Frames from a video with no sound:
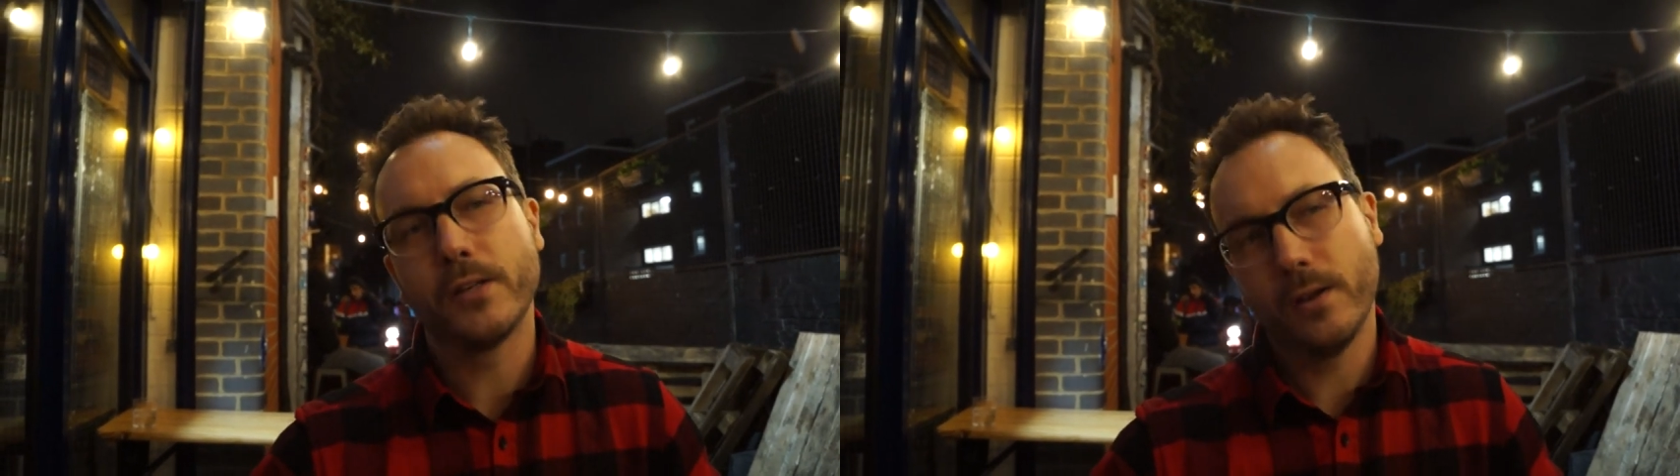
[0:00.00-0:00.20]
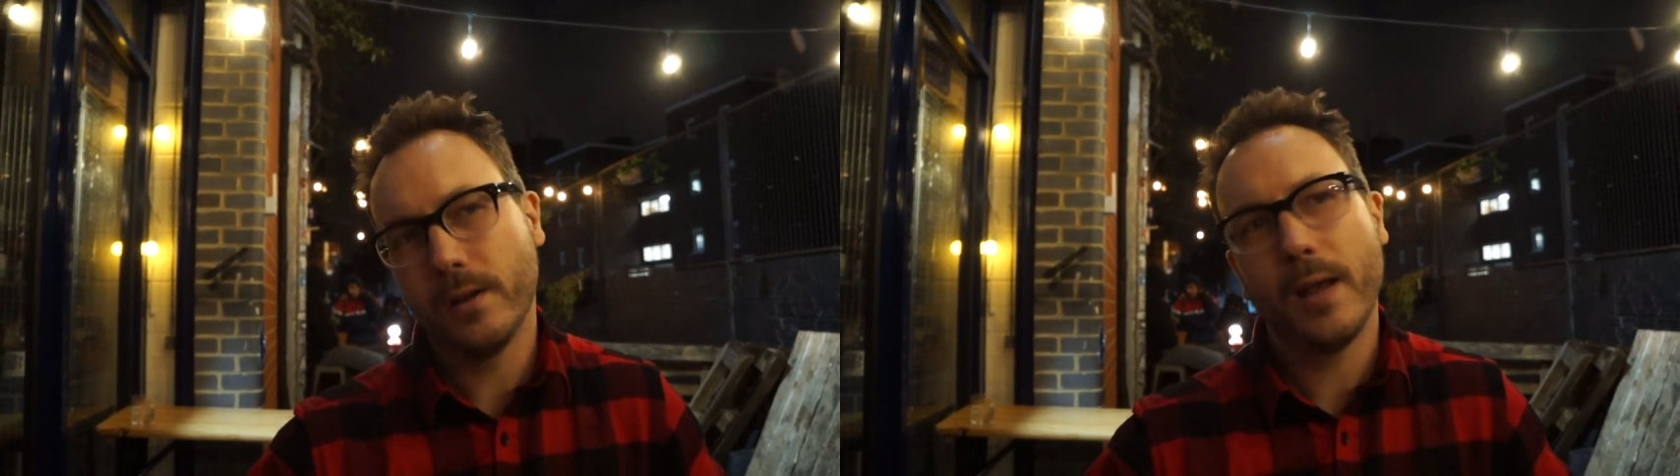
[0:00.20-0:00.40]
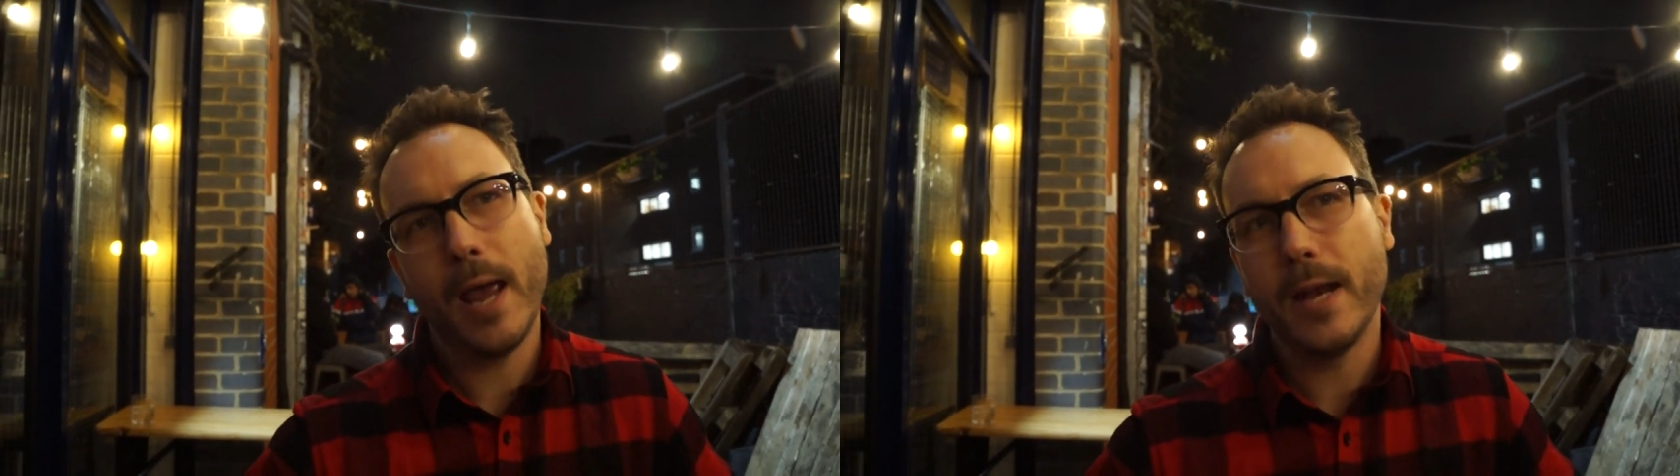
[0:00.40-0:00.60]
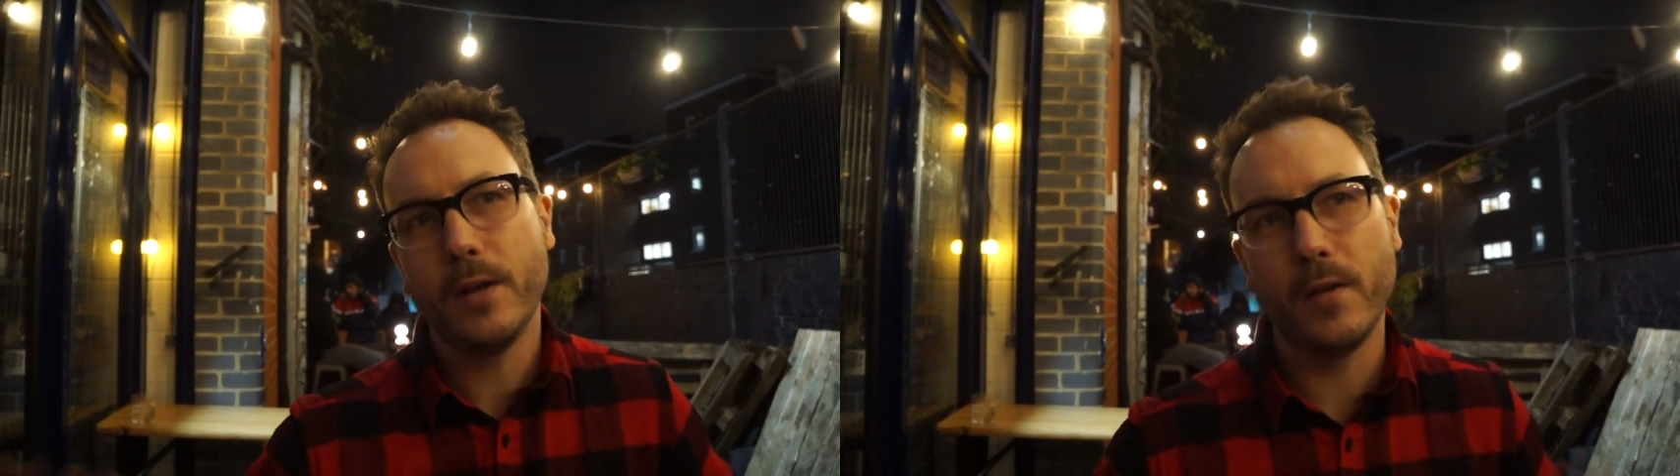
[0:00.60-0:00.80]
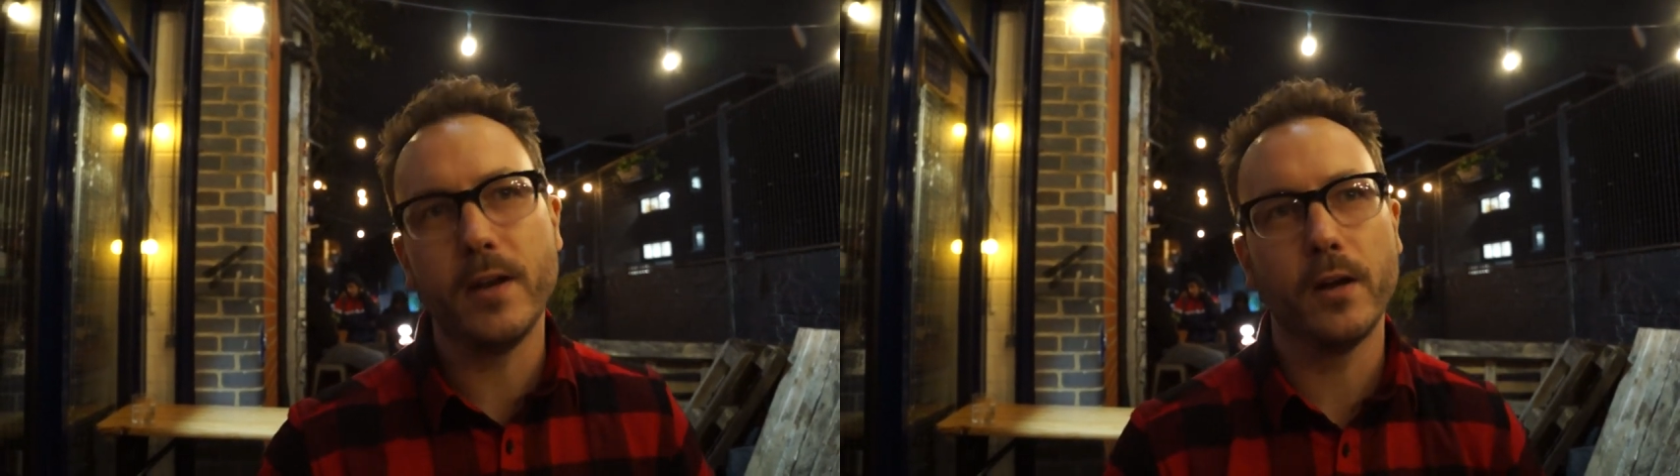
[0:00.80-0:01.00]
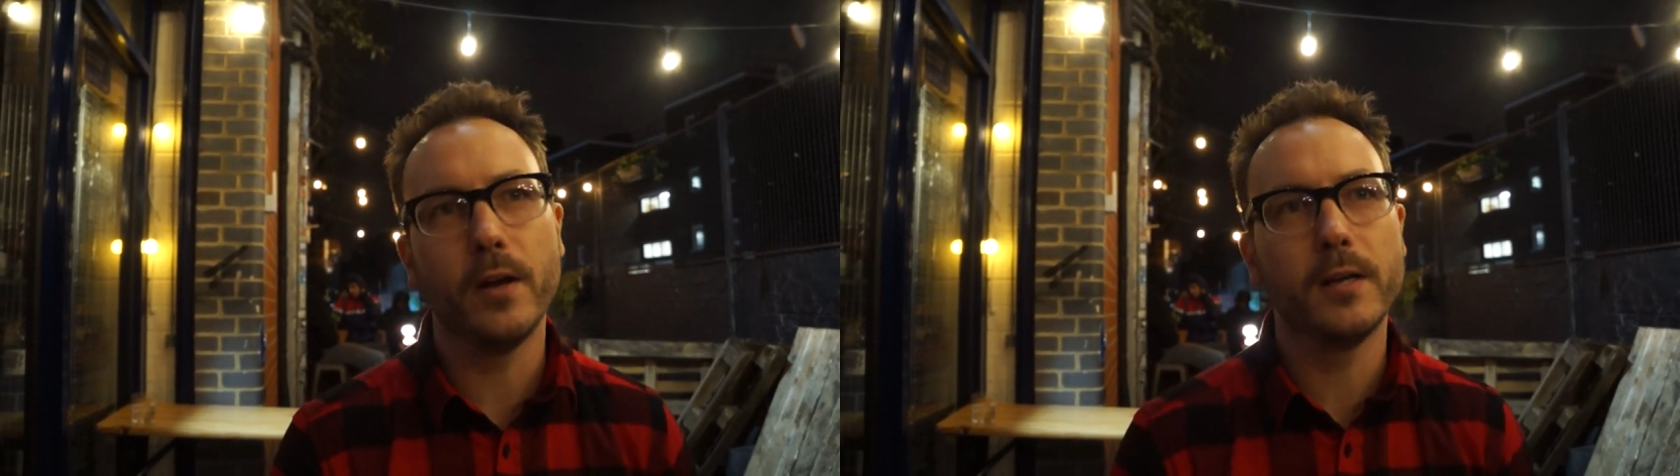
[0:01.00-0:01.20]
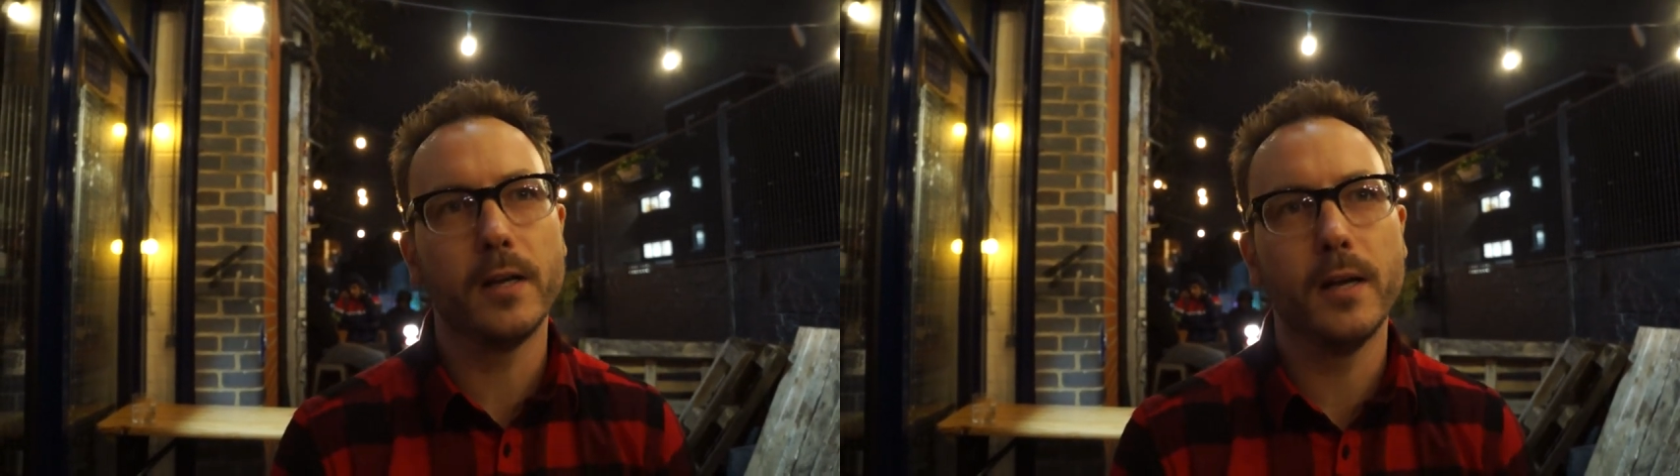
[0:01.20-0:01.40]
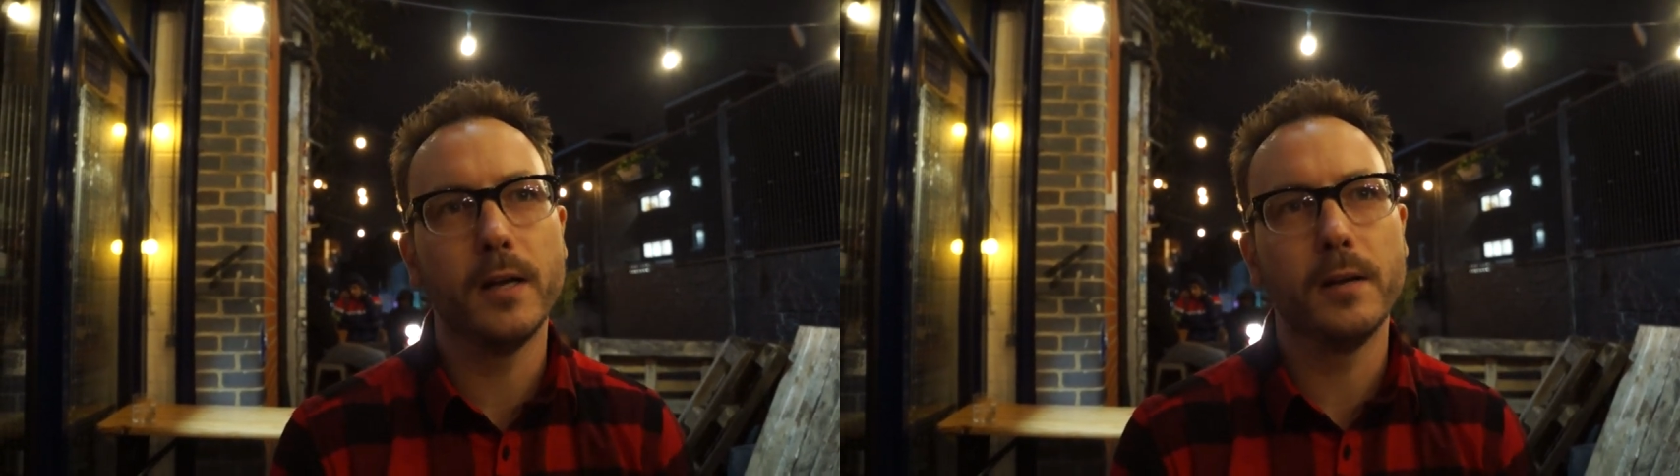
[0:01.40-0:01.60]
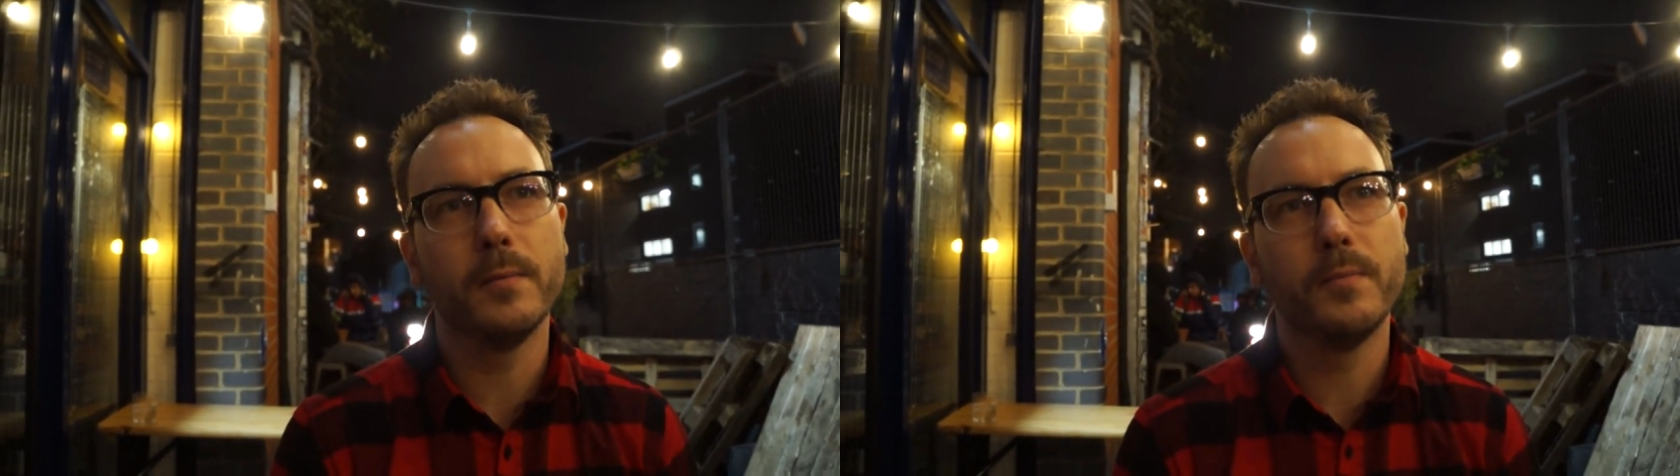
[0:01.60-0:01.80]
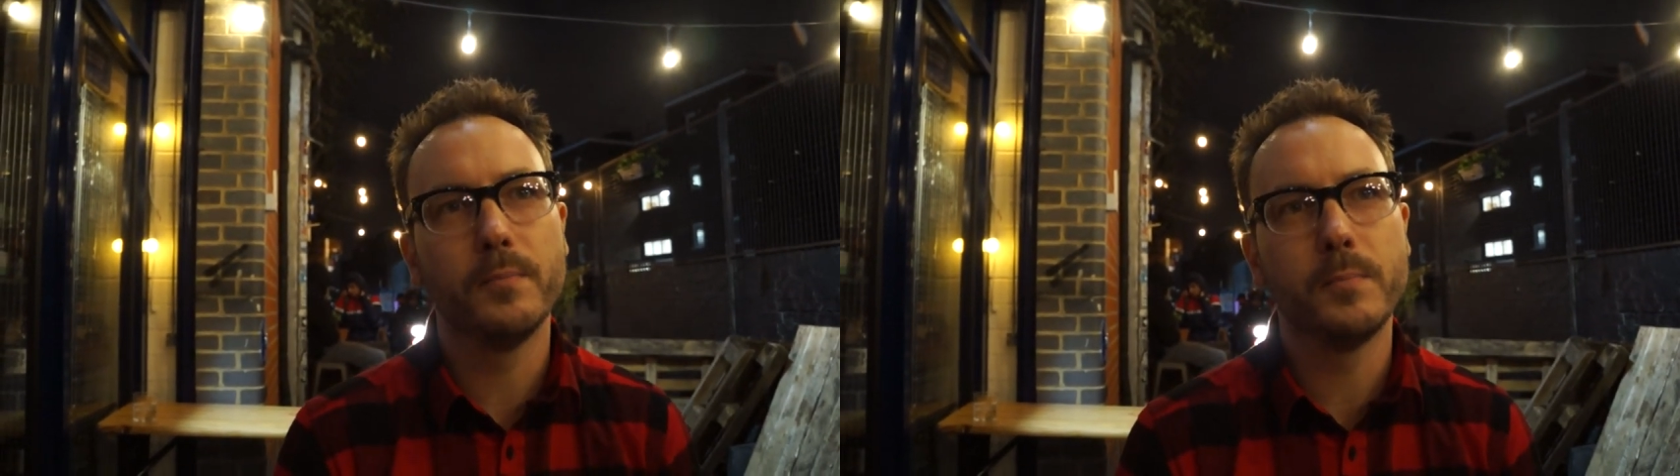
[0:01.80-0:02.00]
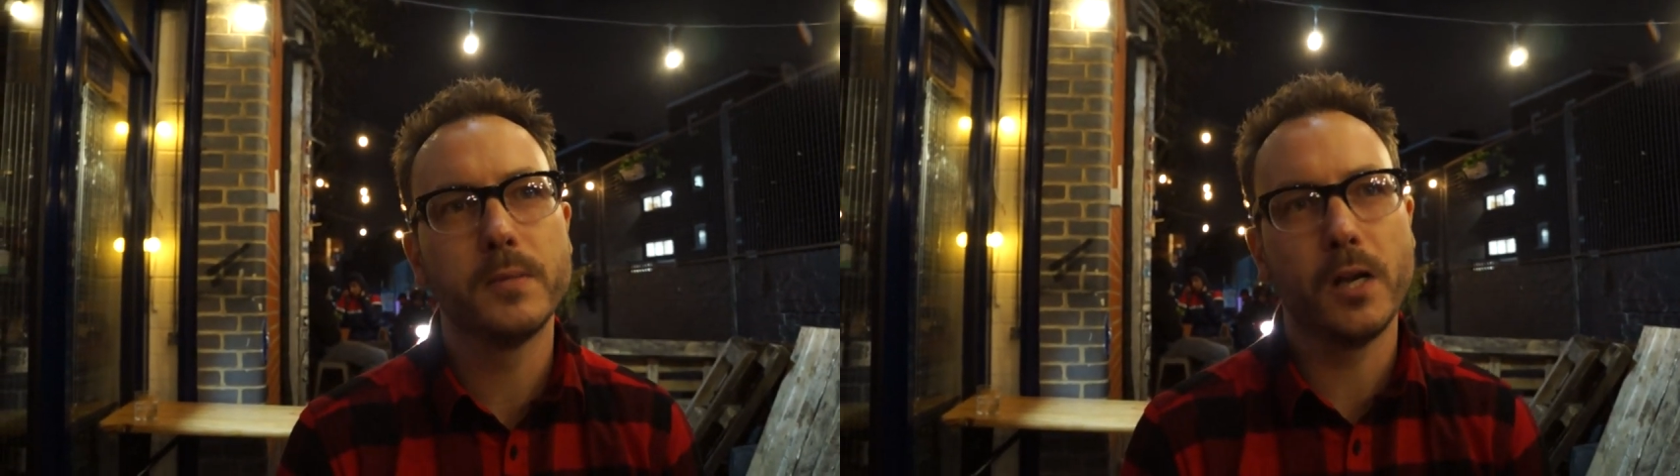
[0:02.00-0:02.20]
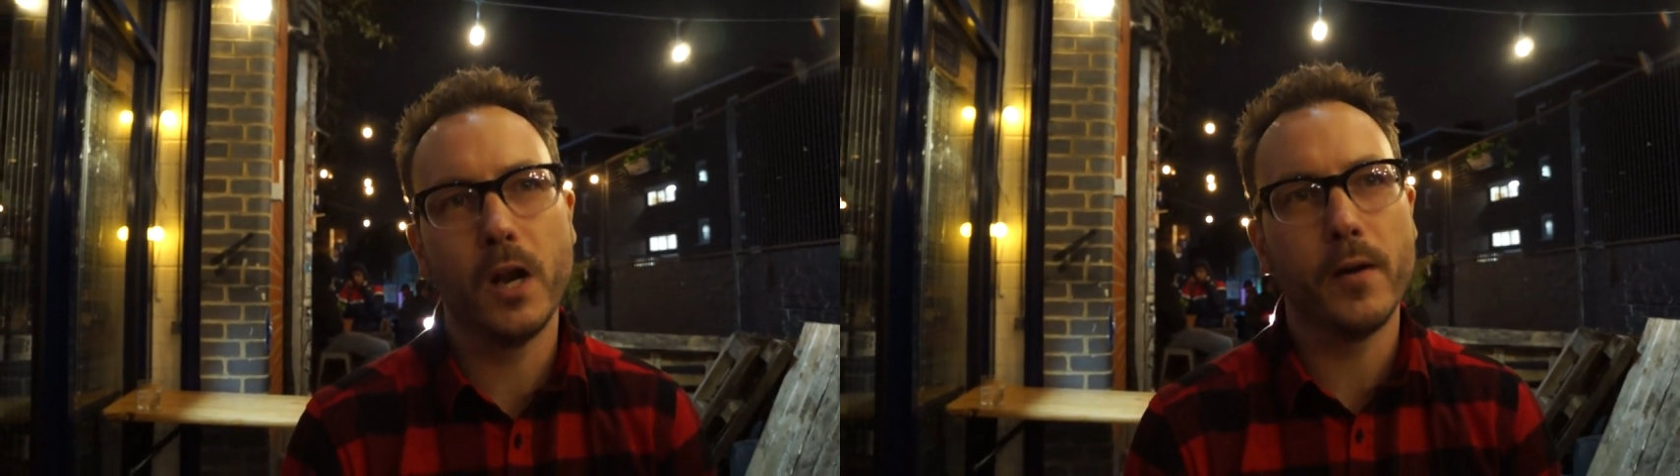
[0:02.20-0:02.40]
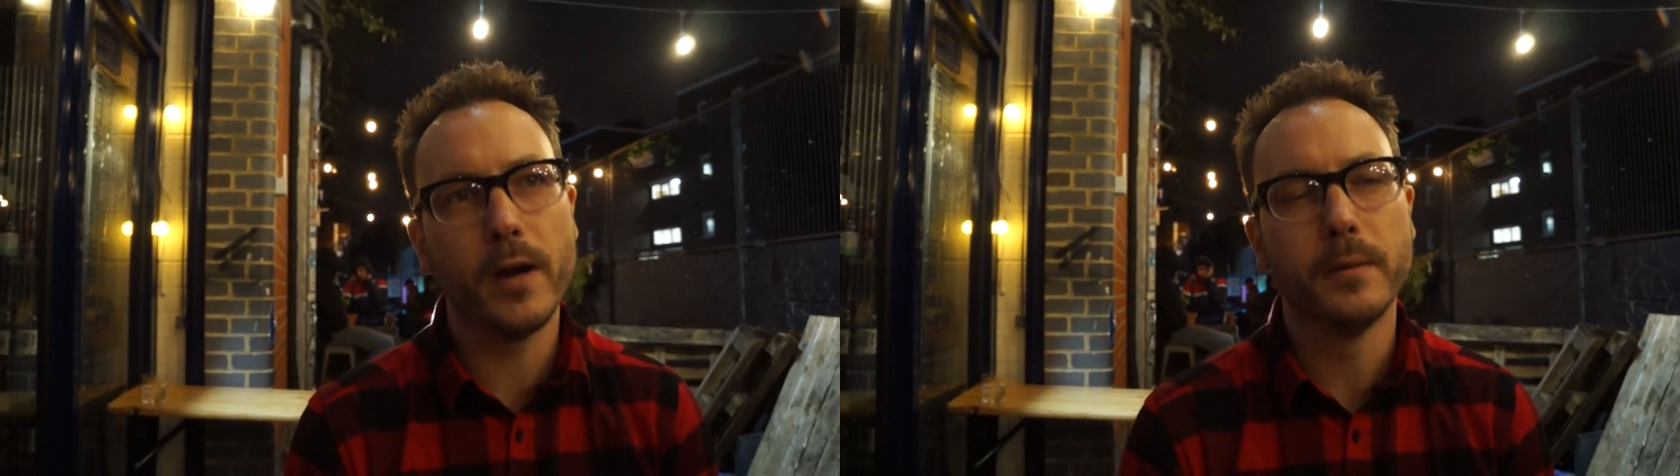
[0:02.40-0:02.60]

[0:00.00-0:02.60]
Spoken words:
to any vineyard scenario.